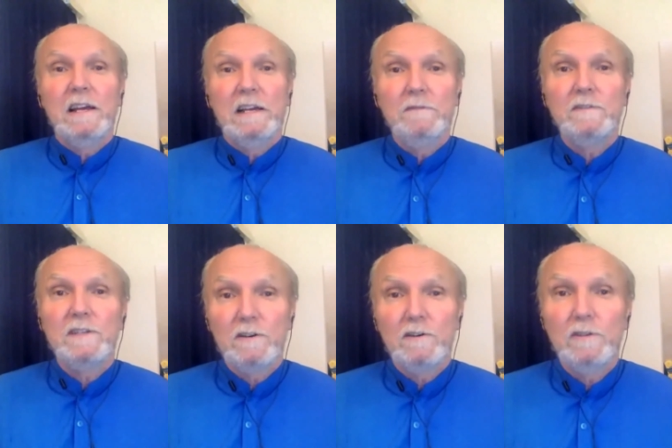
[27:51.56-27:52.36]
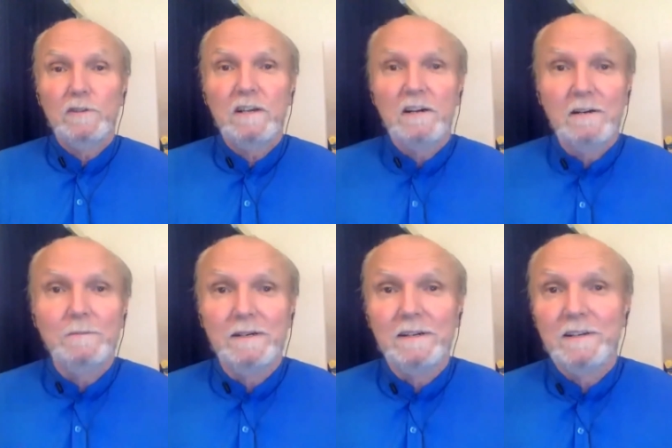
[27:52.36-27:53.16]
Gives their good
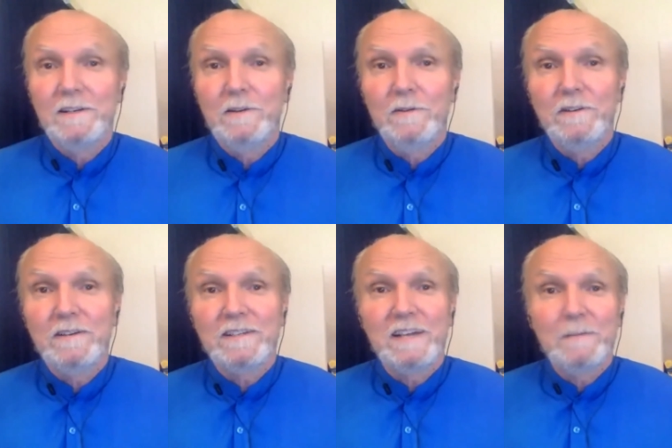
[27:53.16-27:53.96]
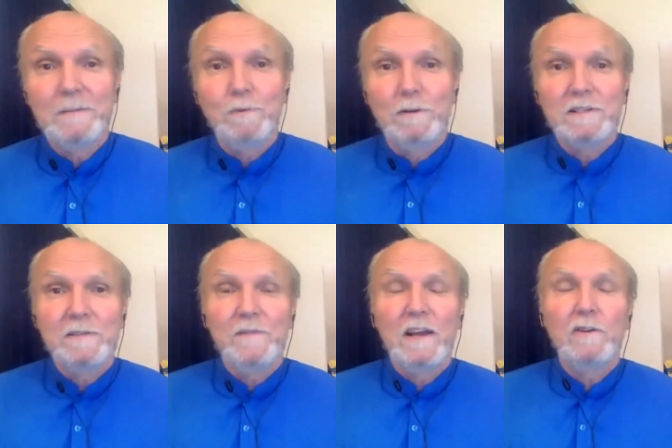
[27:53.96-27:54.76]
karma to their disciples,
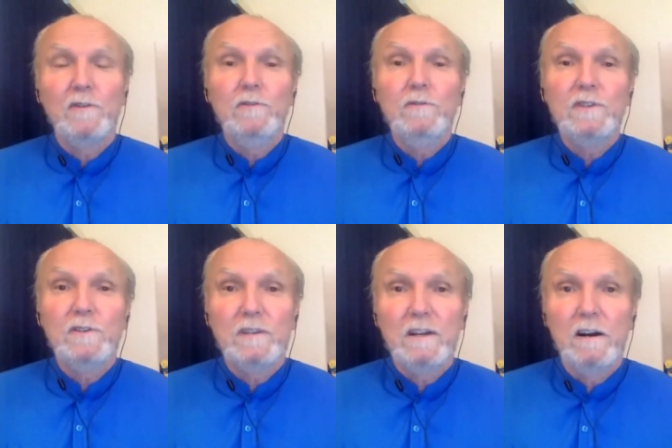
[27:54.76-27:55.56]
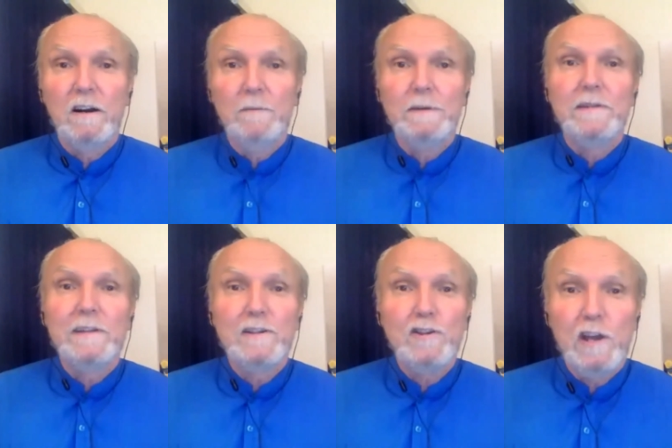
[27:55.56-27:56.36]
accrues good karma, and then
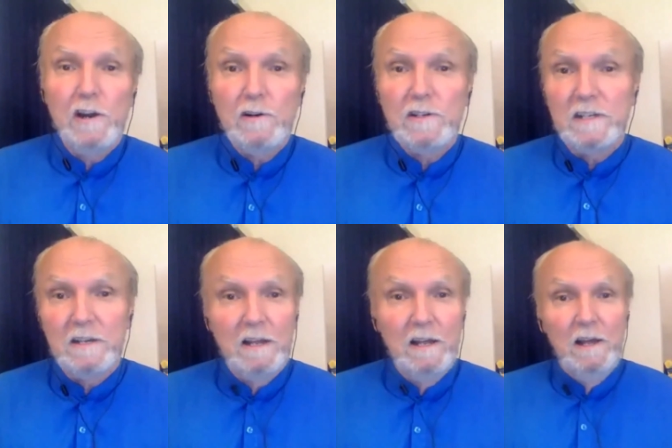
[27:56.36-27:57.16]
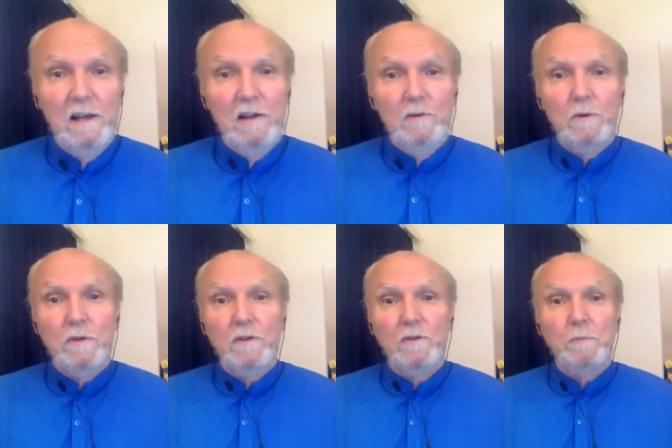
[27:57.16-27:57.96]
shares it
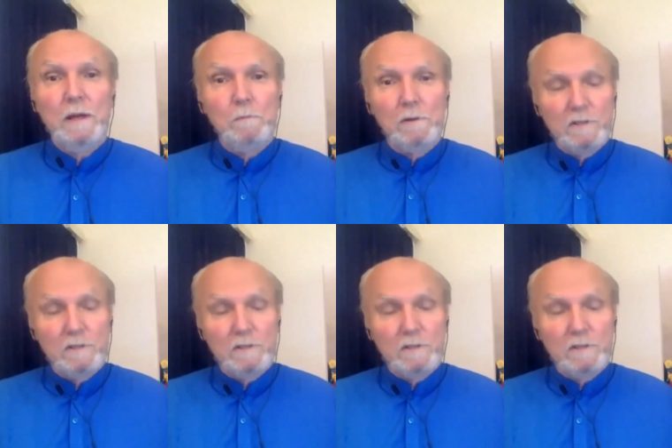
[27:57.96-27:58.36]
with other people.